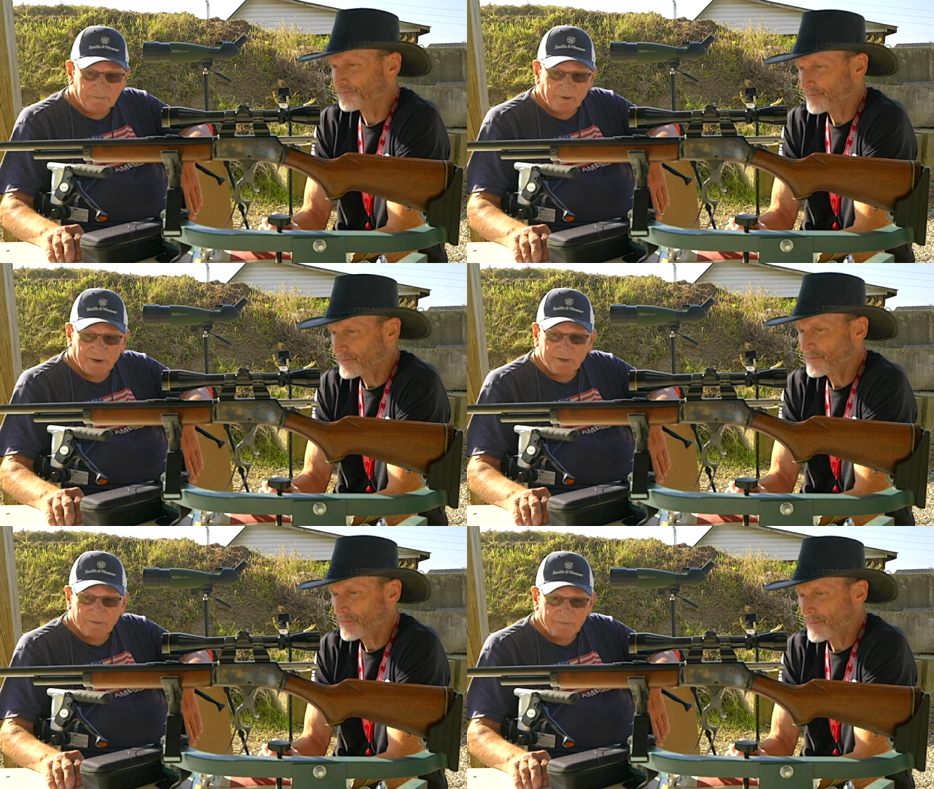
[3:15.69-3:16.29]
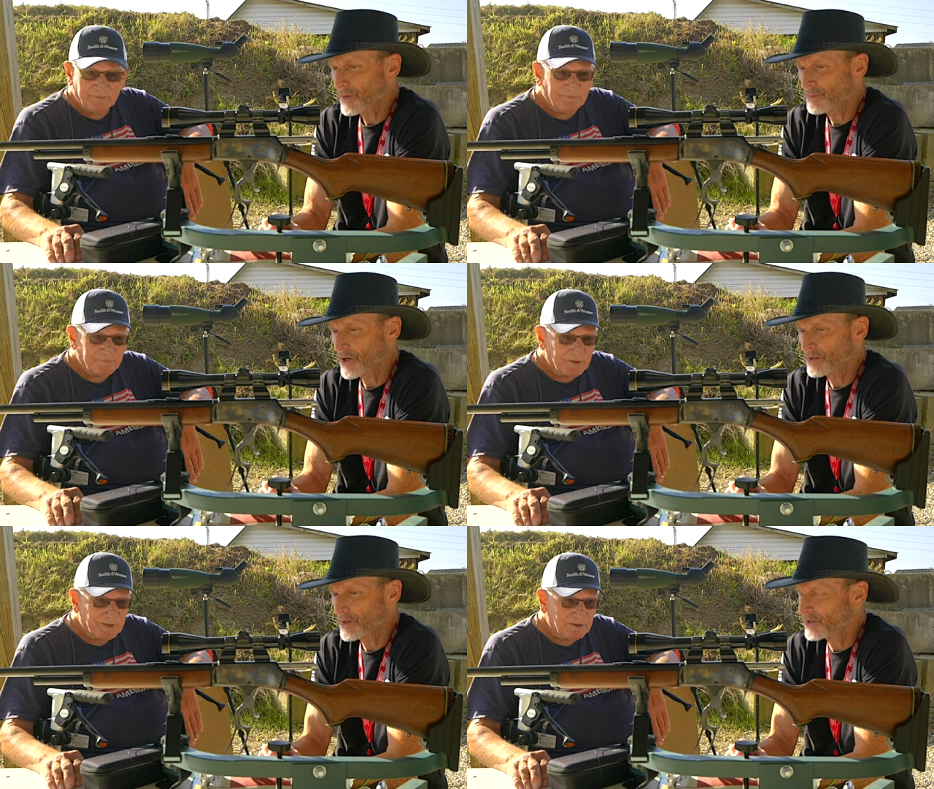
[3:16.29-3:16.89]
Speaker 1: great.
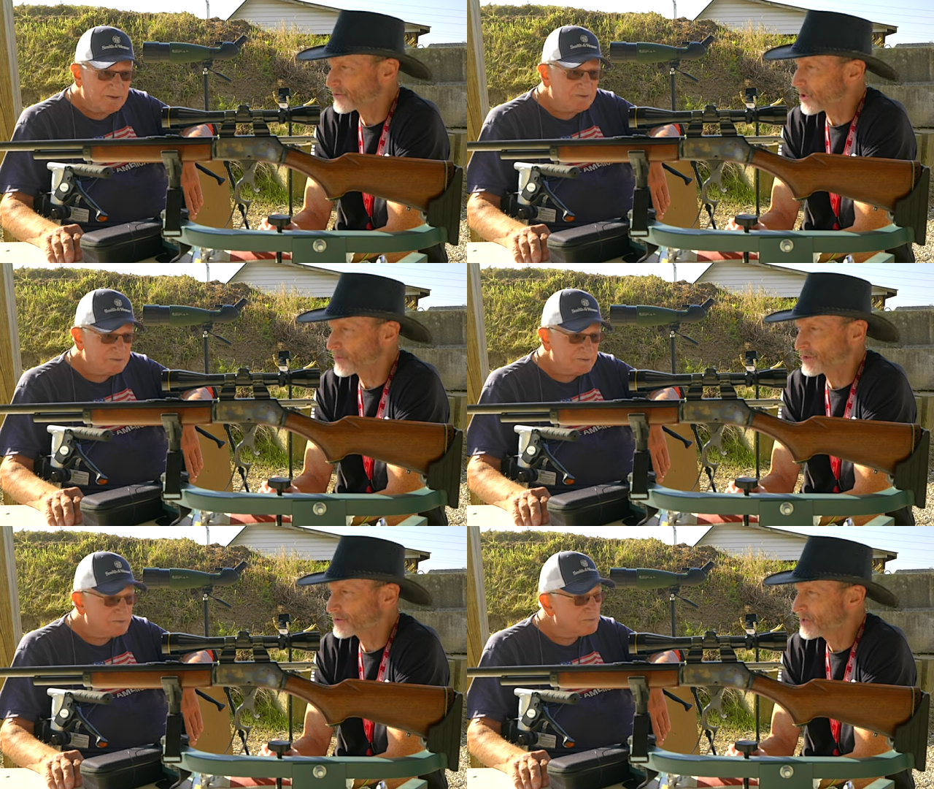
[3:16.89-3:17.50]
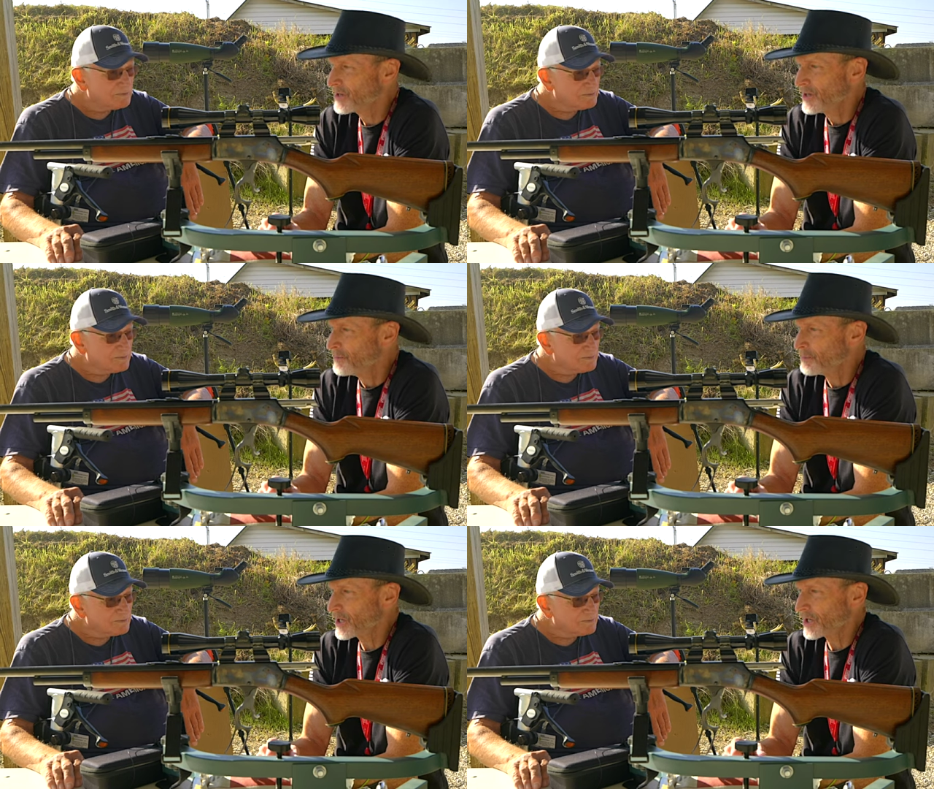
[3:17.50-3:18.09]
But it's always
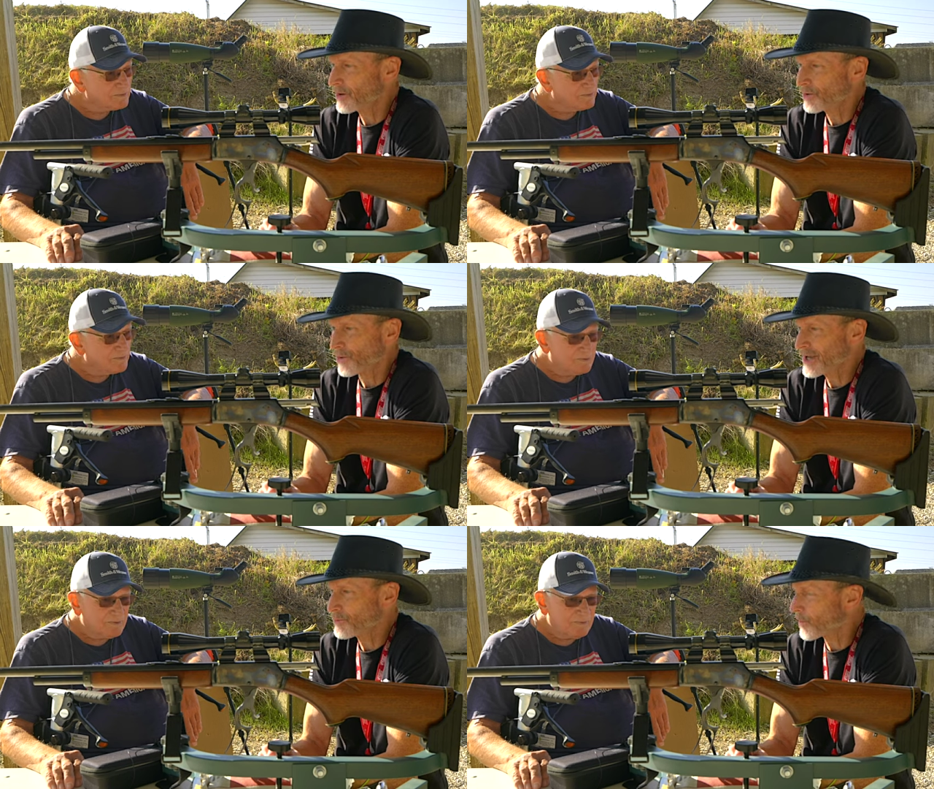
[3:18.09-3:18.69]
been a great